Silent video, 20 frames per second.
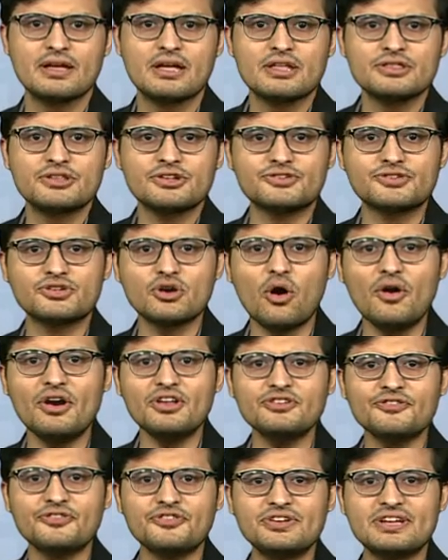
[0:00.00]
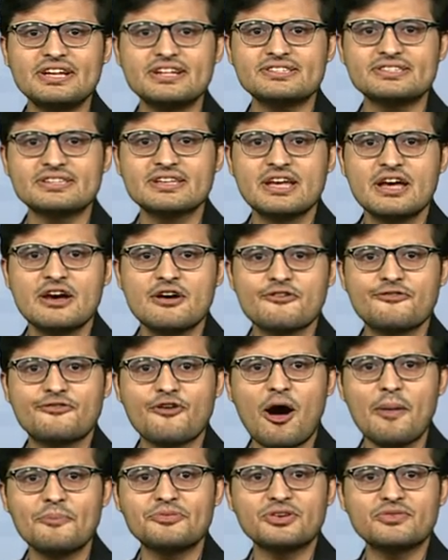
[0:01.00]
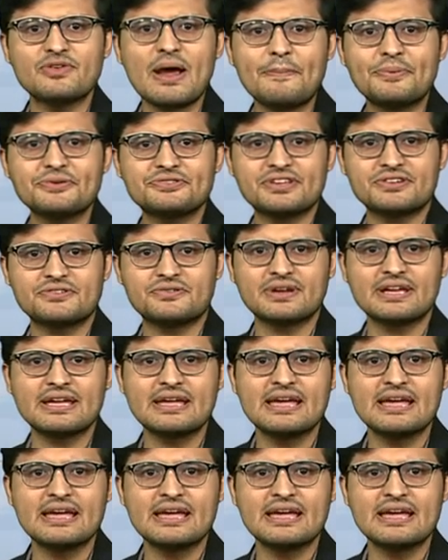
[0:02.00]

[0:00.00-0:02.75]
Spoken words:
The storage of sheets forms a repository